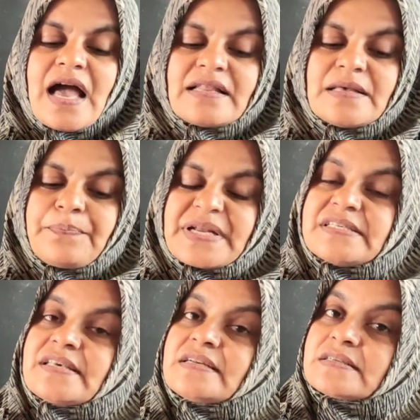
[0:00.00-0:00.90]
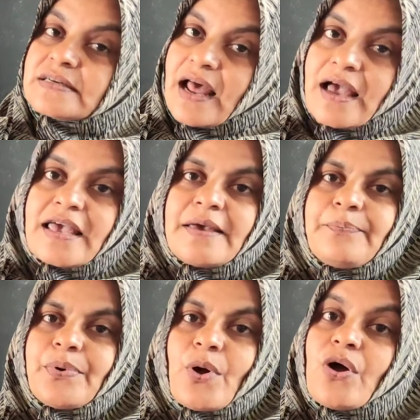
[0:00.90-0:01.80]
and the present
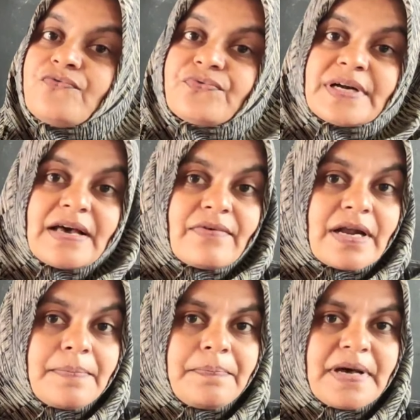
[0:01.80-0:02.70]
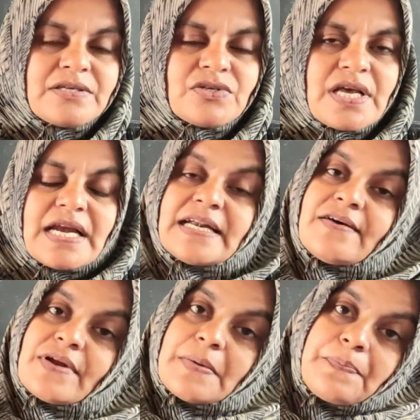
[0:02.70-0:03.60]
type of developments
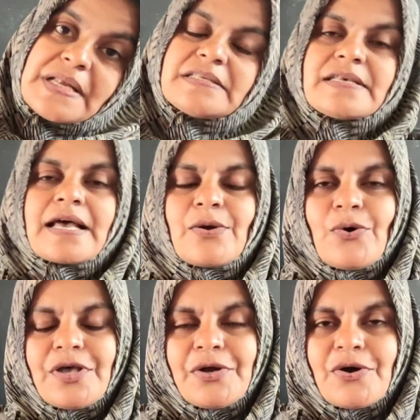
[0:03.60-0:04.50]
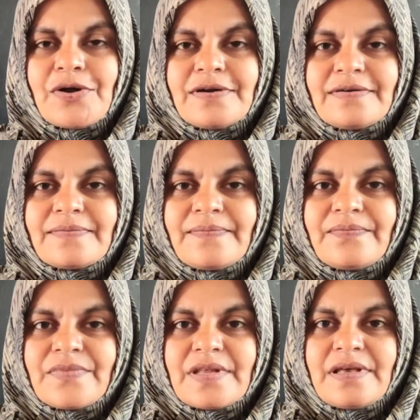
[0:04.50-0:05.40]
are going on.
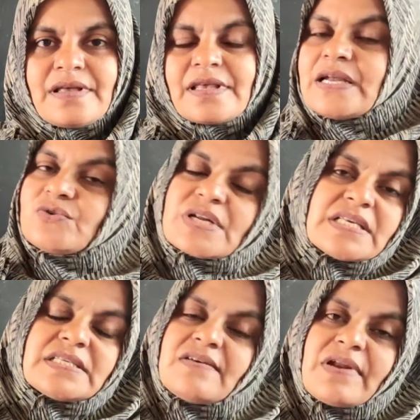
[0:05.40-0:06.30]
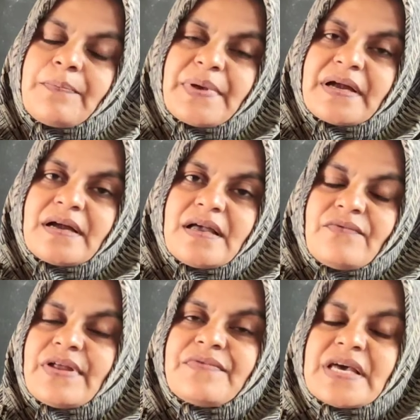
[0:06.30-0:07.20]
Countries developing,
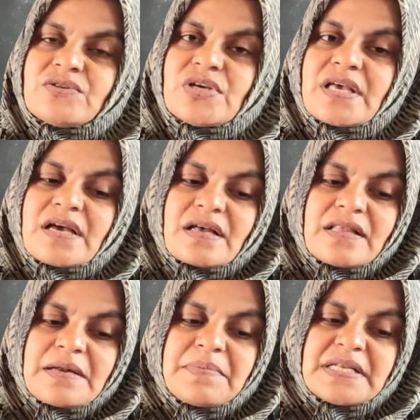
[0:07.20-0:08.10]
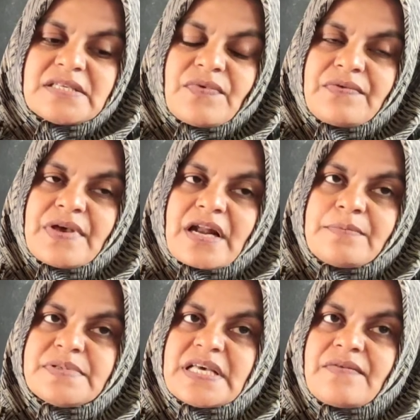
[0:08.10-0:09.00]
when we are checking, that means when we are
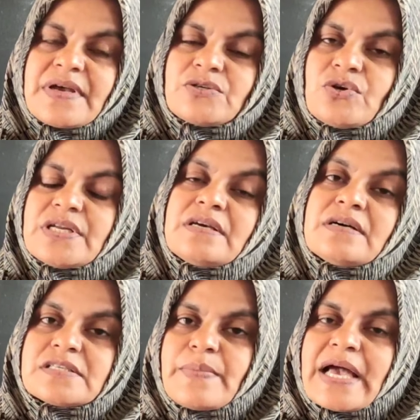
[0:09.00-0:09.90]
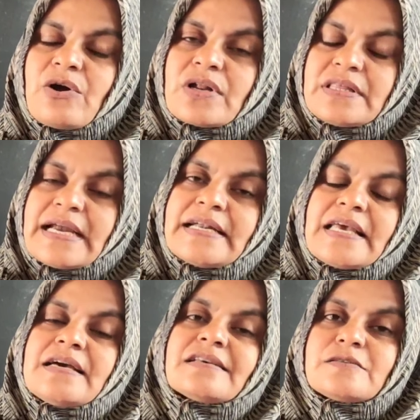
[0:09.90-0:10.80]
observing 20 years back or 30
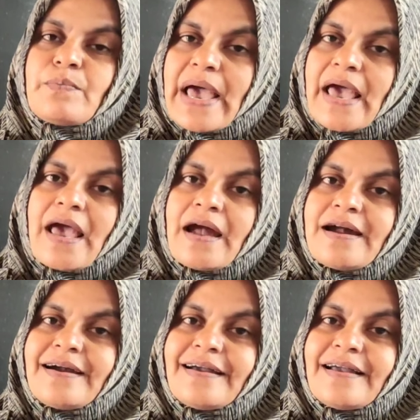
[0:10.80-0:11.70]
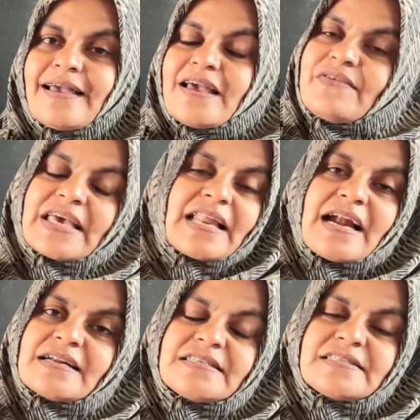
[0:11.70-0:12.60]
years back, we can
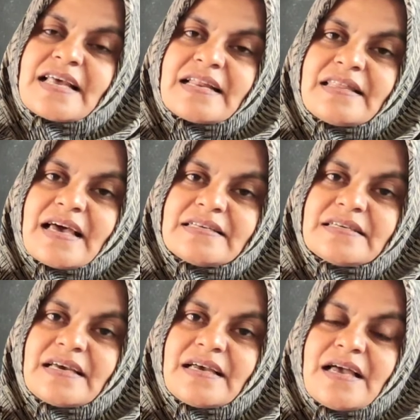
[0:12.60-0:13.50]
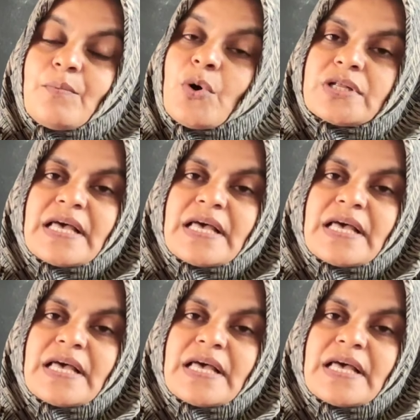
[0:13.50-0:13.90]
understand that more